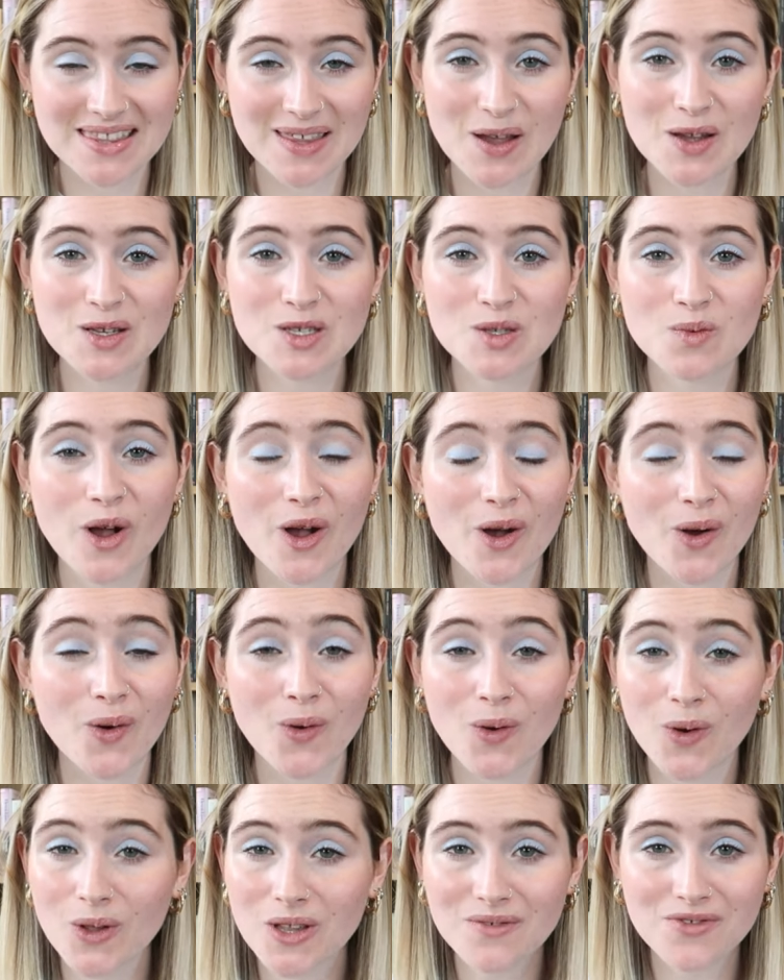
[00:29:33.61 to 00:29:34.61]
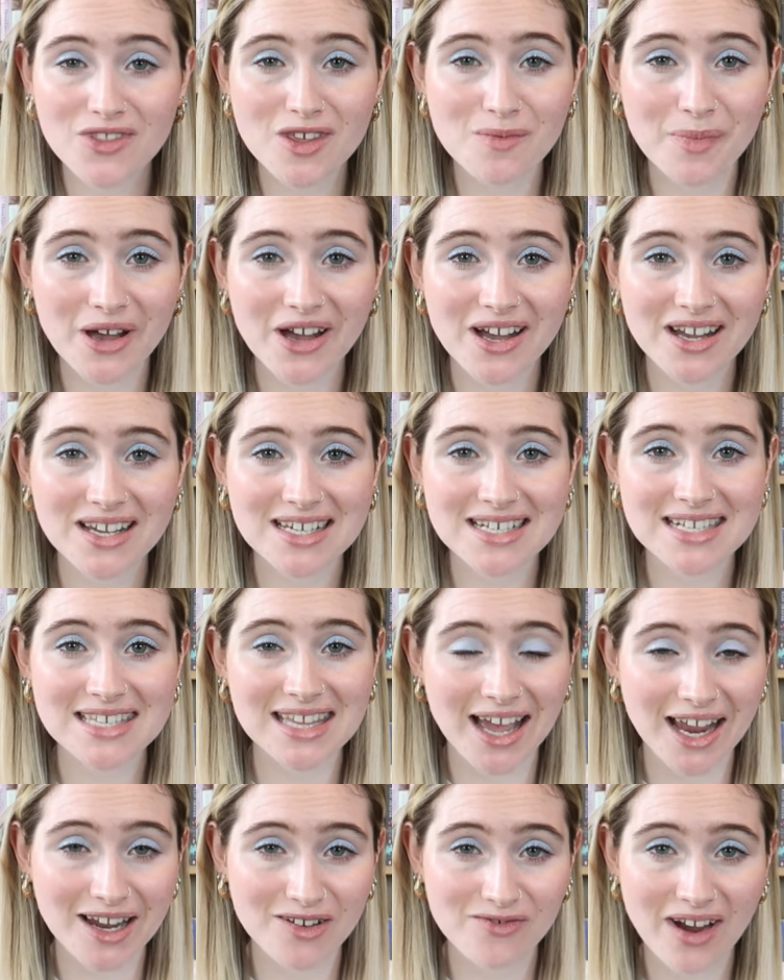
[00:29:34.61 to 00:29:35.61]
Those were all of the books
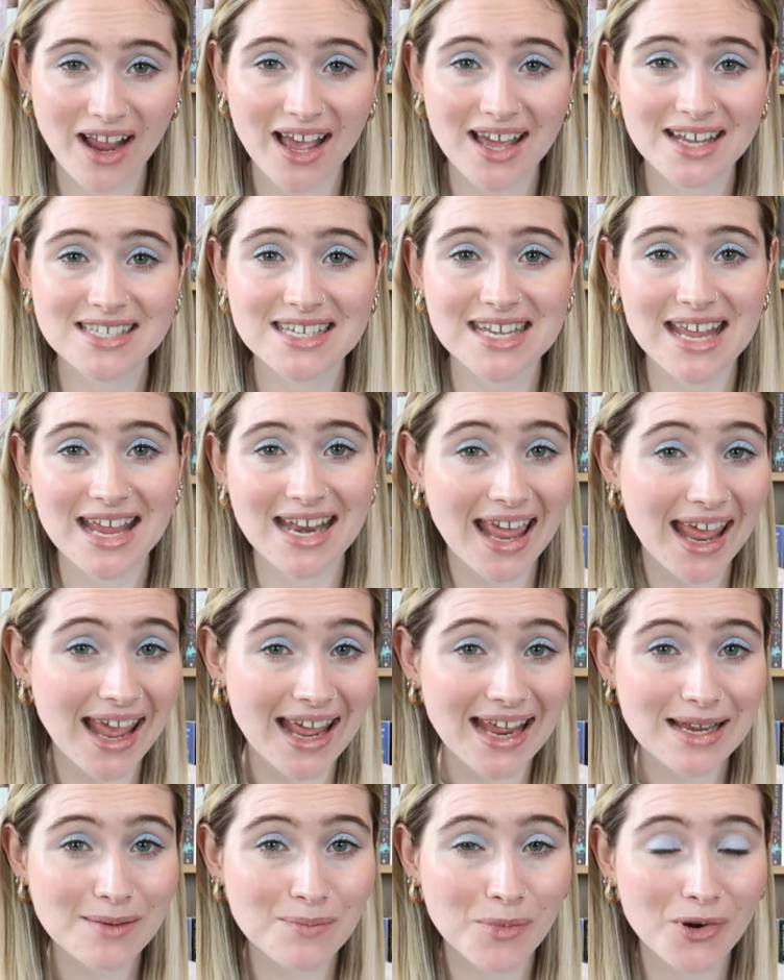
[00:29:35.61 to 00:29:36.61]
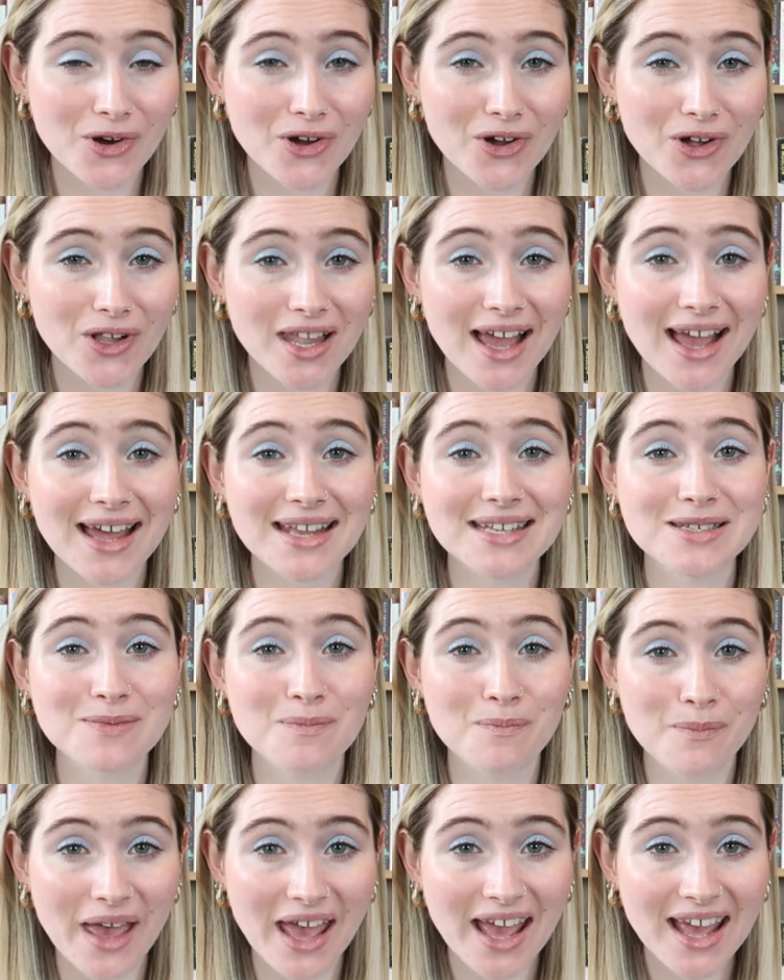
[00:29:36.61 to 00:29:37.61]
that I read in April and
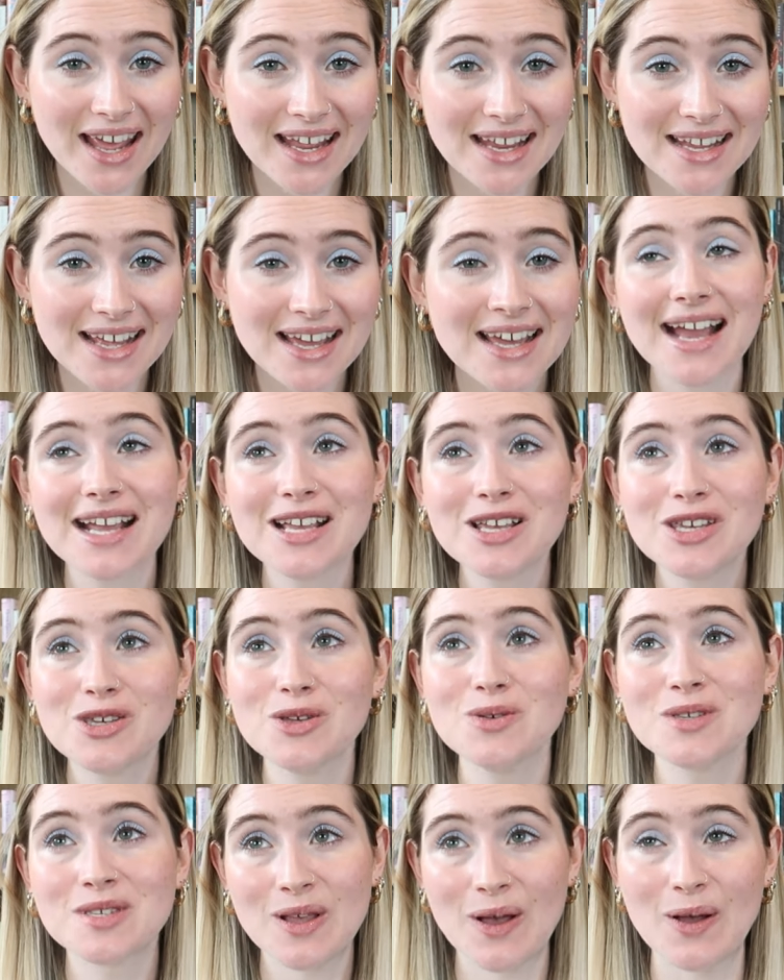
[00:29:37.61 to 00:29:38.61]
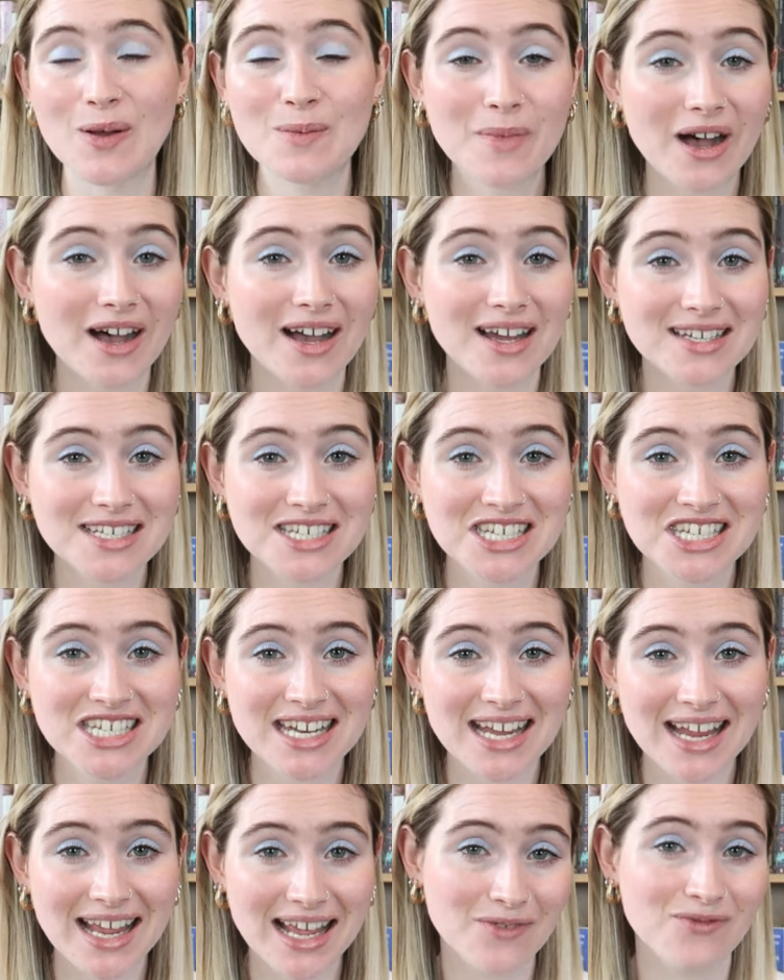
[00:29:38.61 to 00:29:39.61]
May. Thank you so much
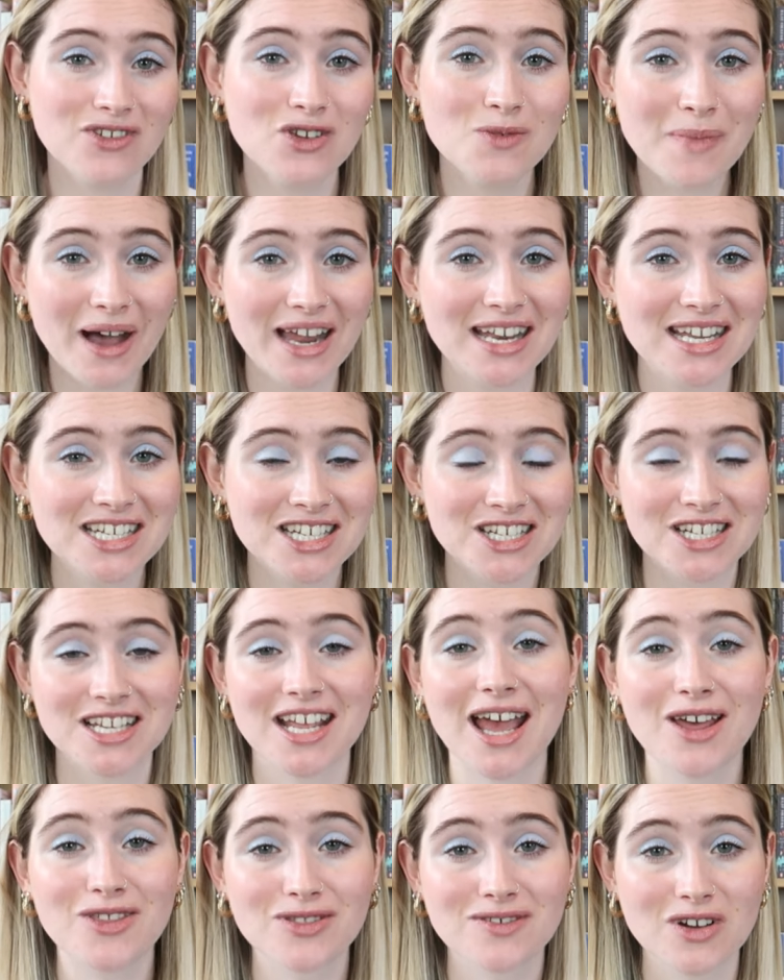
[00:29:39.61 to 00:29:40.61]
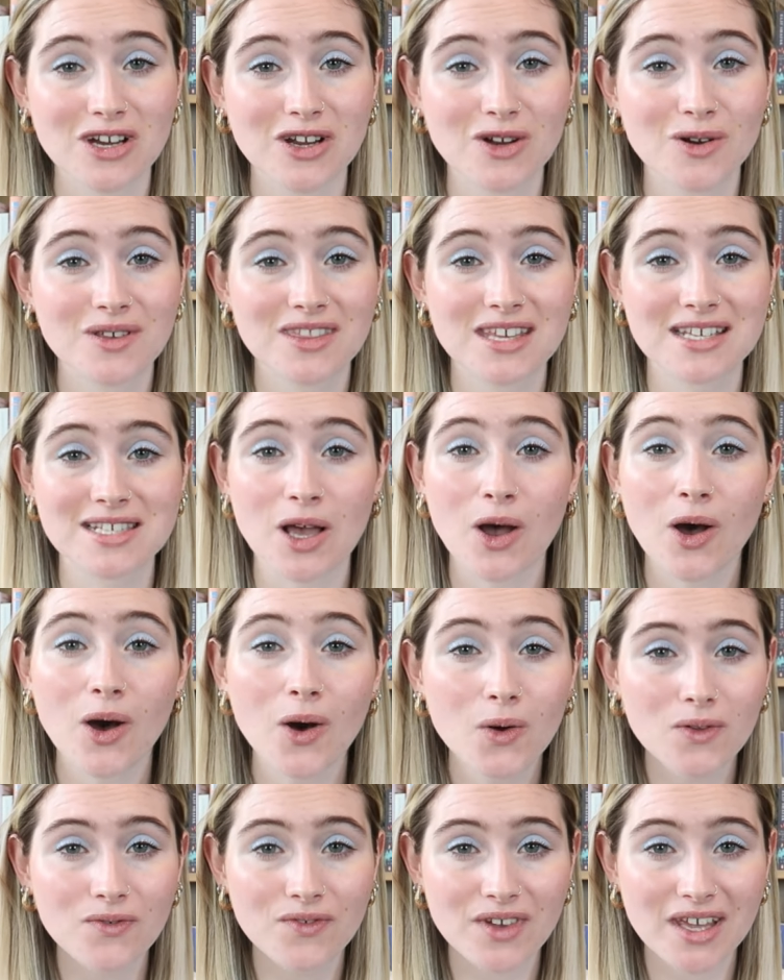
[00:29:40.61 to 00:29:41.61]
if you managed to get through this
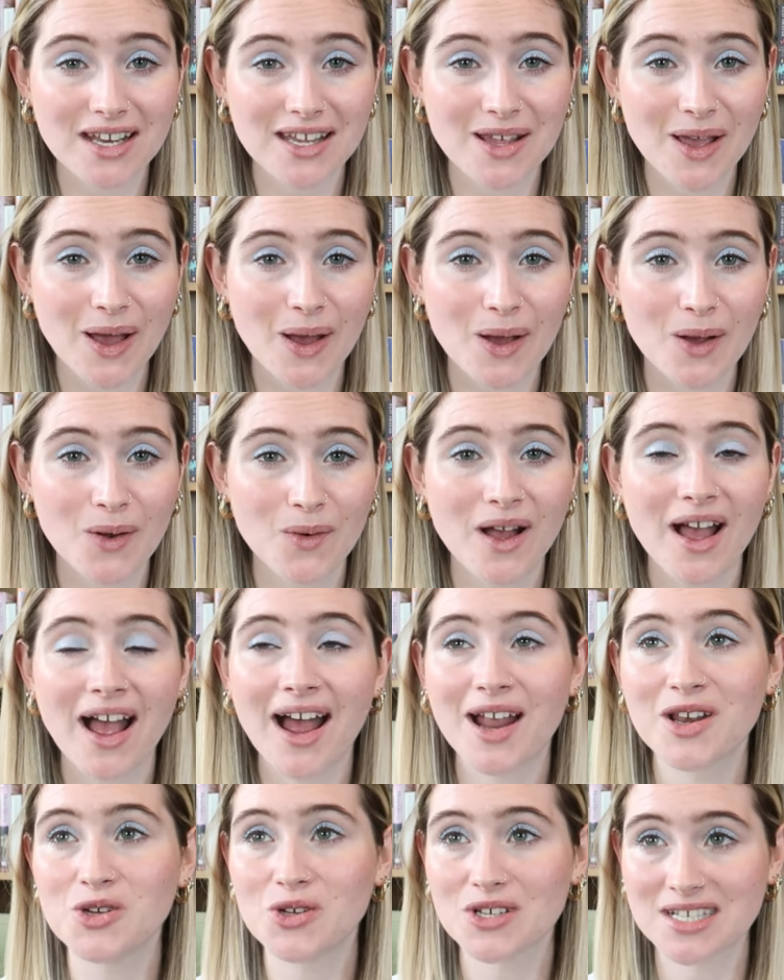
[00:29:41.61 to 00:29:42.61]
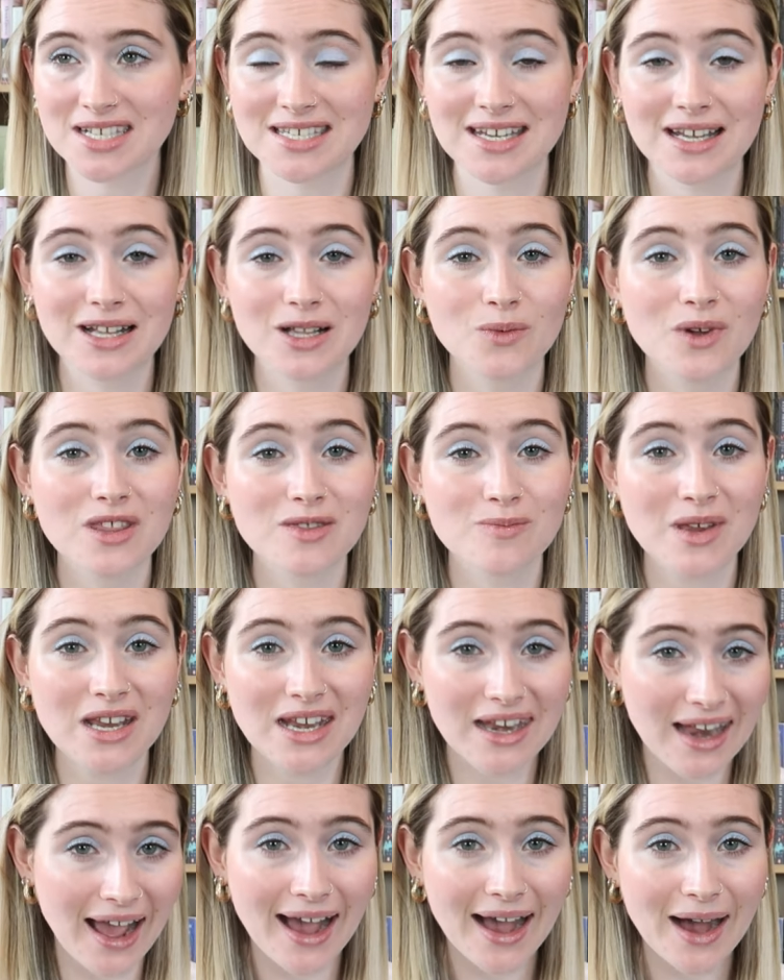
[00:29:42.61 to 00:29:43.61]
whole video and you're still with me
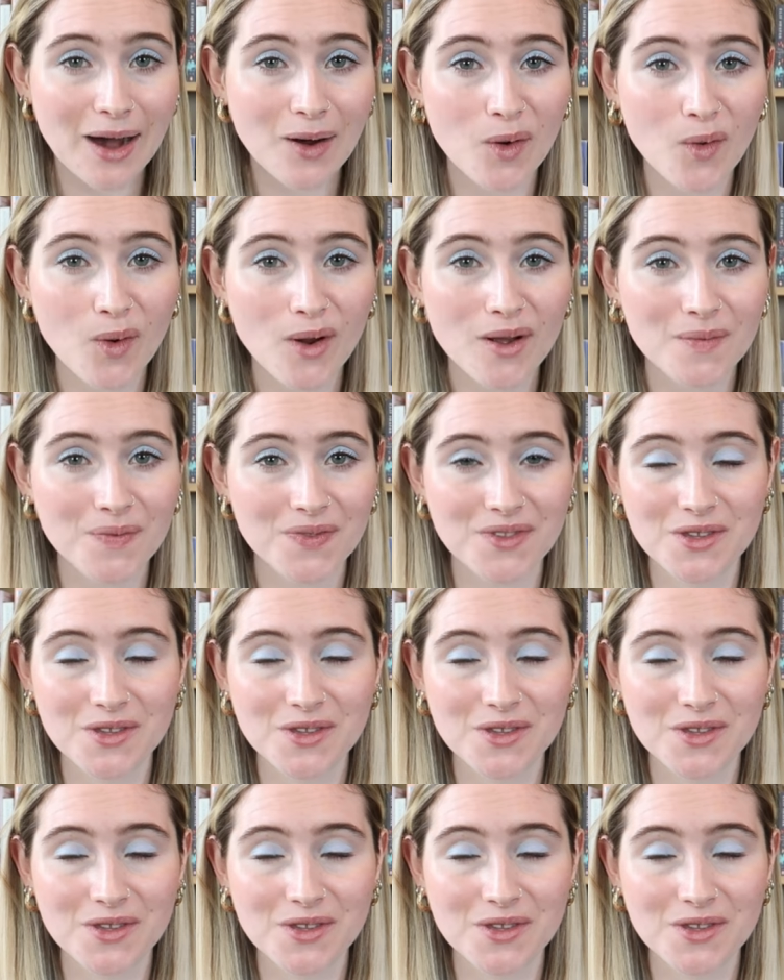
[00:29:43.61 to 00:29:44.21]
now.